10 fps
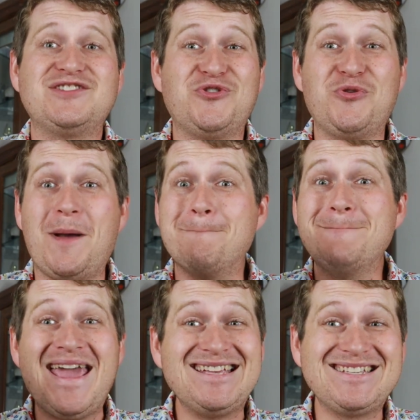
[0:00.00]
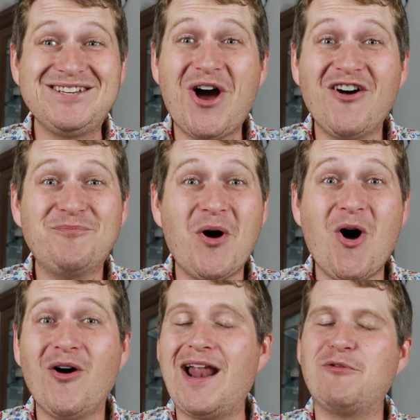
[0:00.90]
is an amazing golf
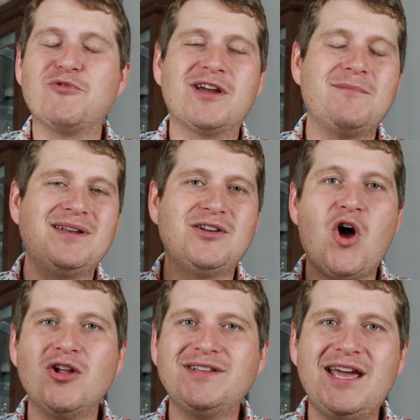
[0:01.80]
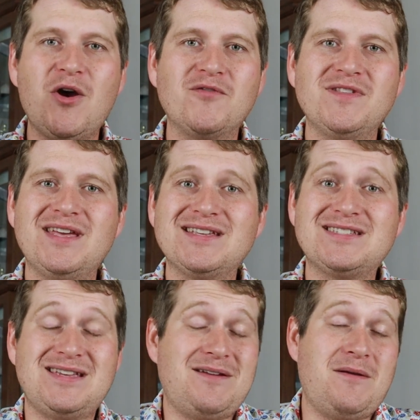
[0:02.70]
ball, and I would recommend it all day over this.